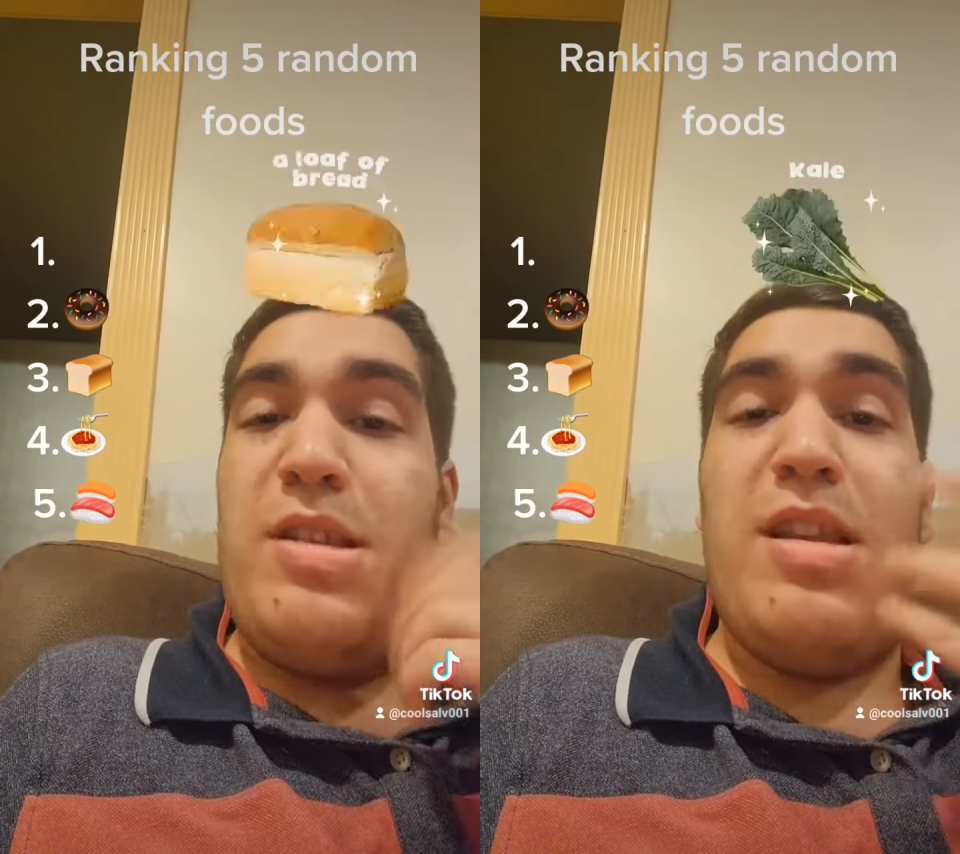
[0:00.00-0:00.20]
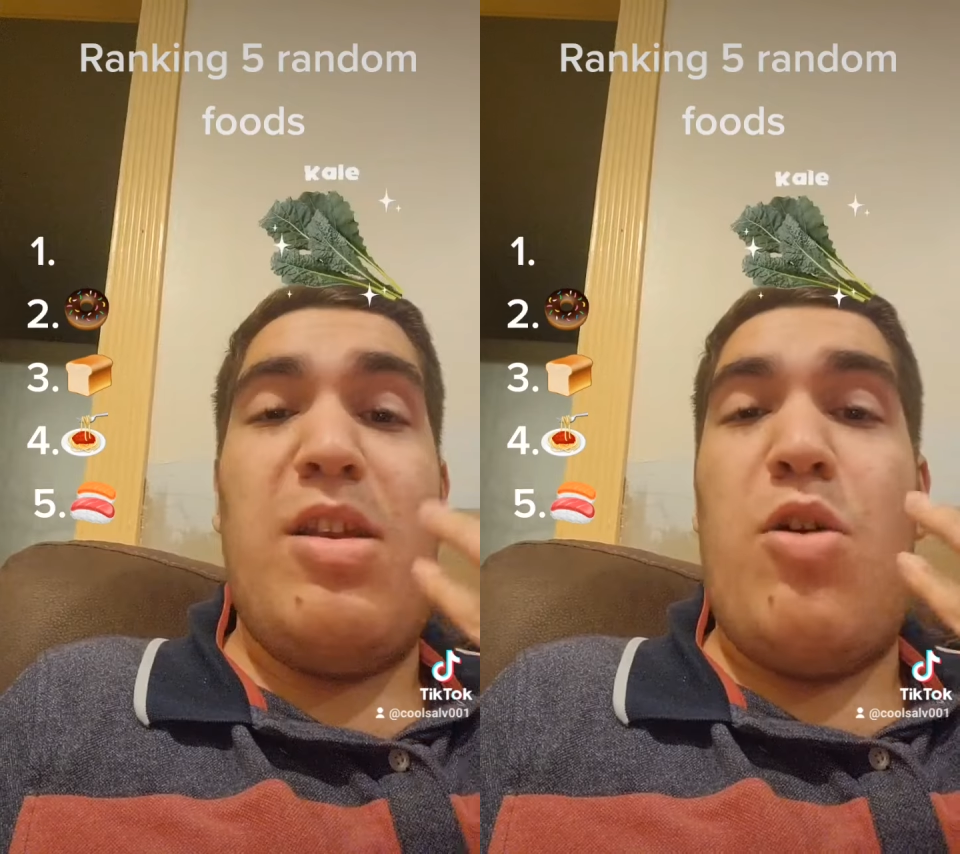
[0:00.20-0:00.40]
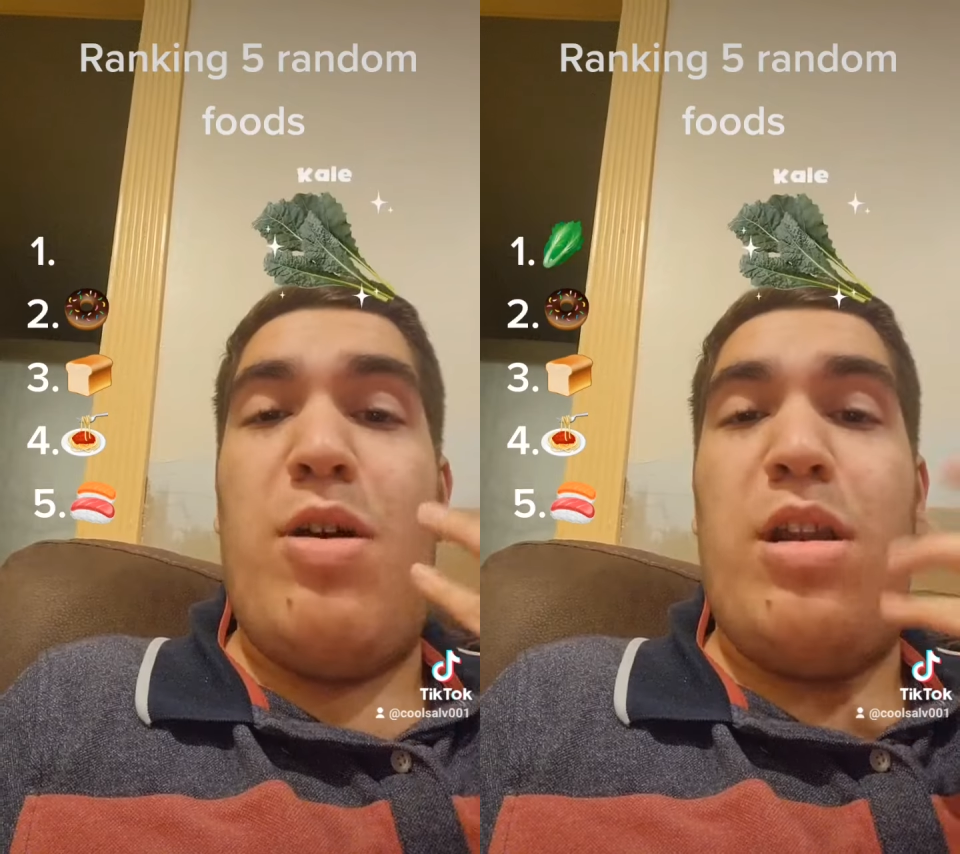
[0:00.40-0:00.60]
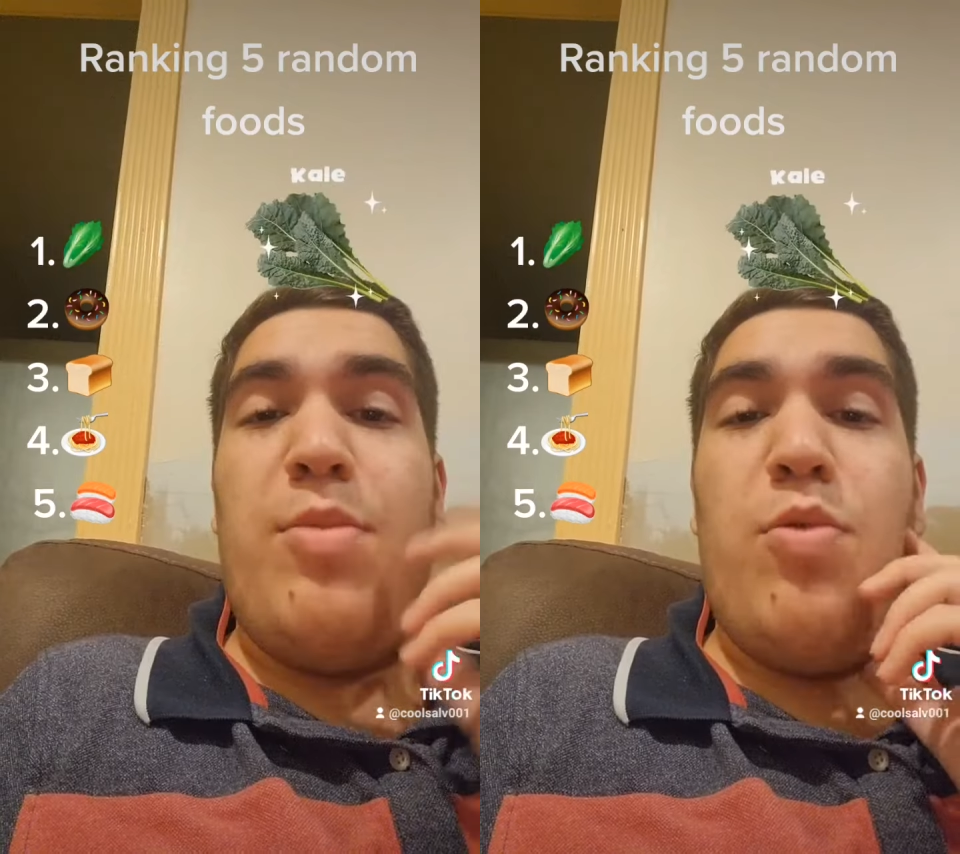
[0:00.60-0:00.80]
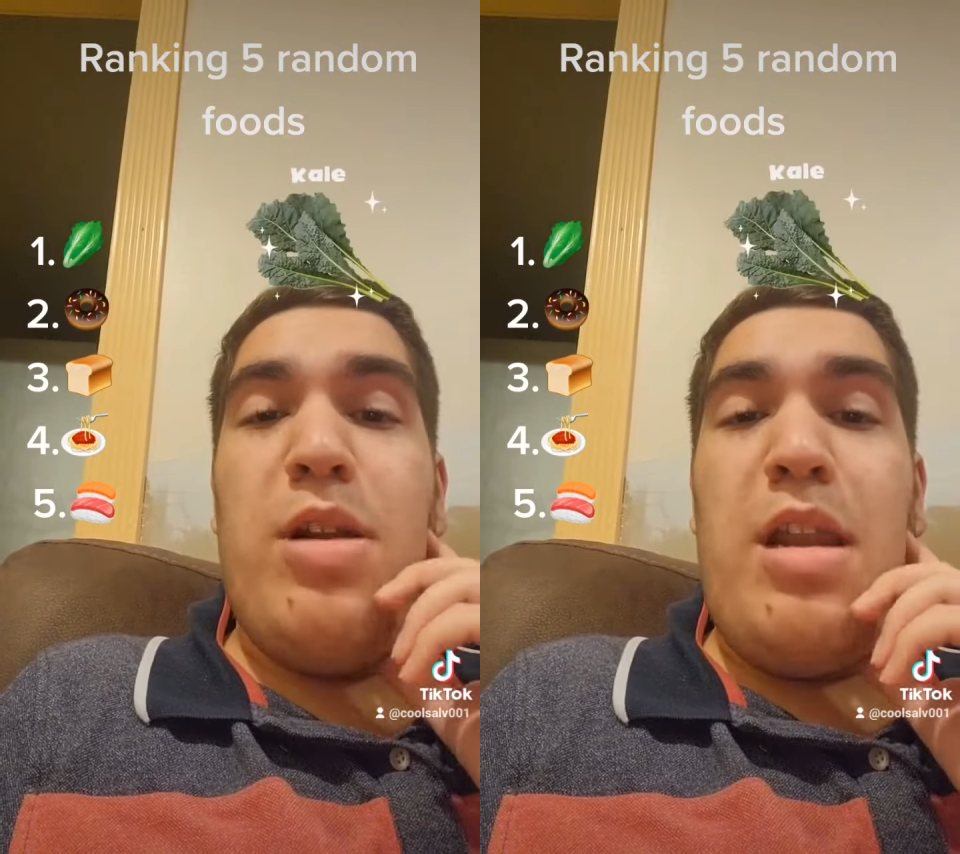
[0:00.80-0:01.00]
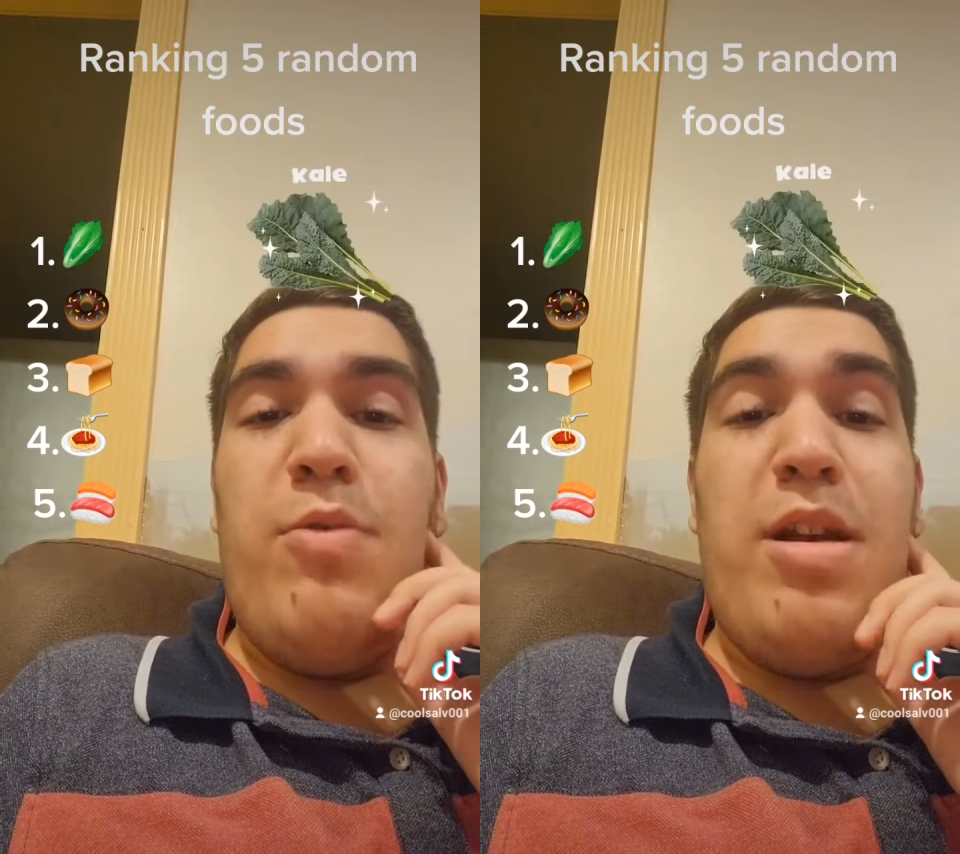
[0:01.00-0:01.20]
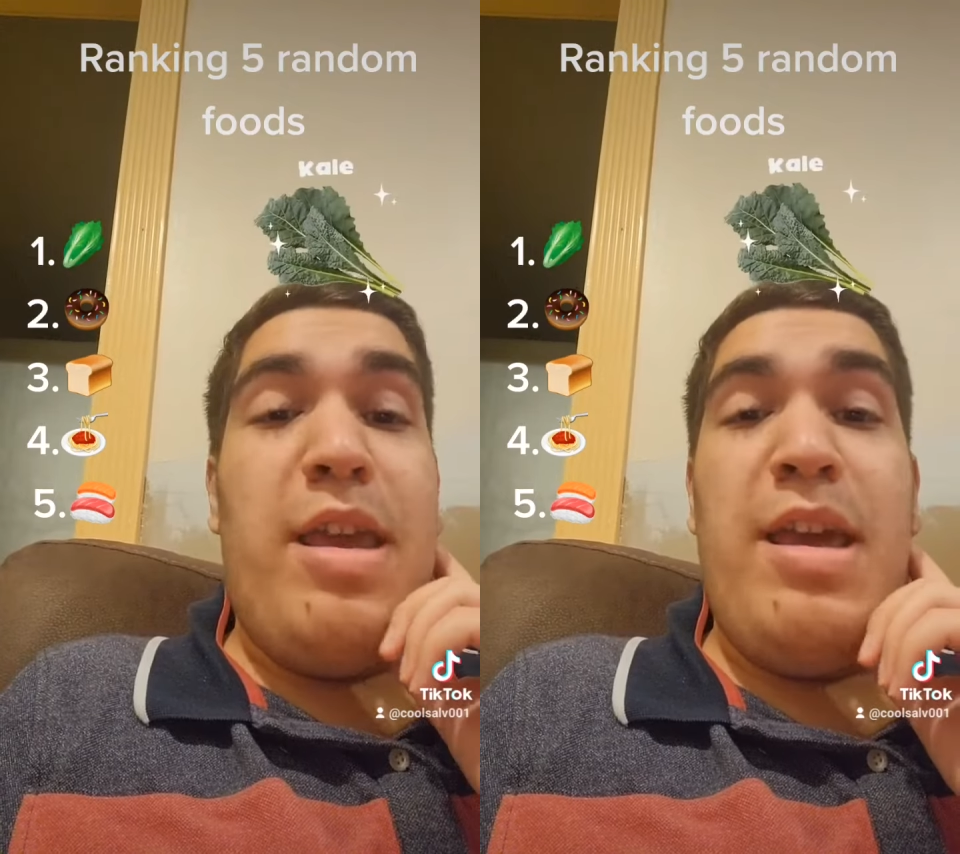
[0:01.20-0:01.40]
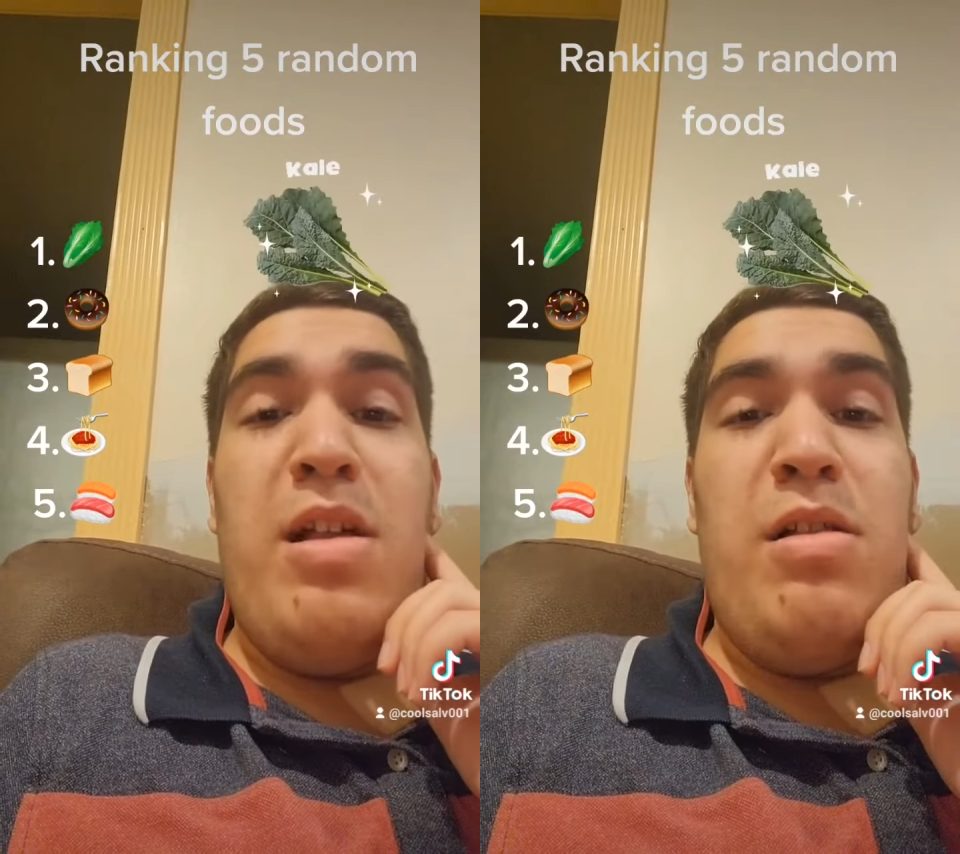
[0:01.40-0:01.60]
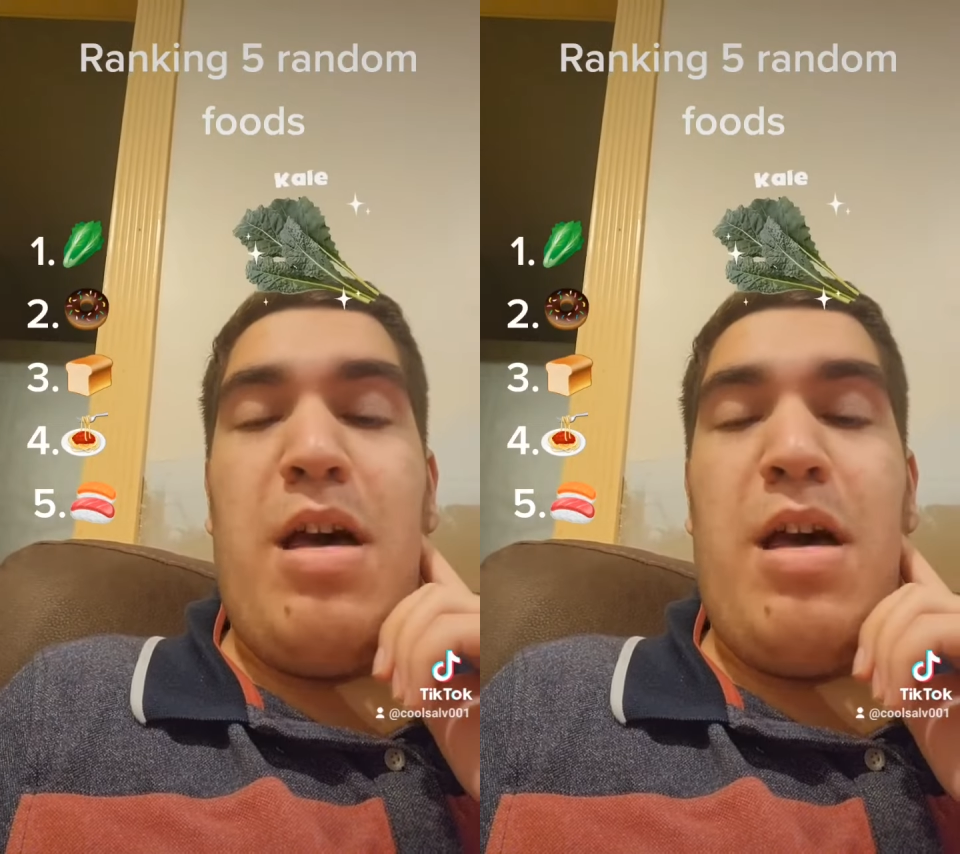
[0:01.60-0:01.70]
It's going to go on number one anyway. Kale?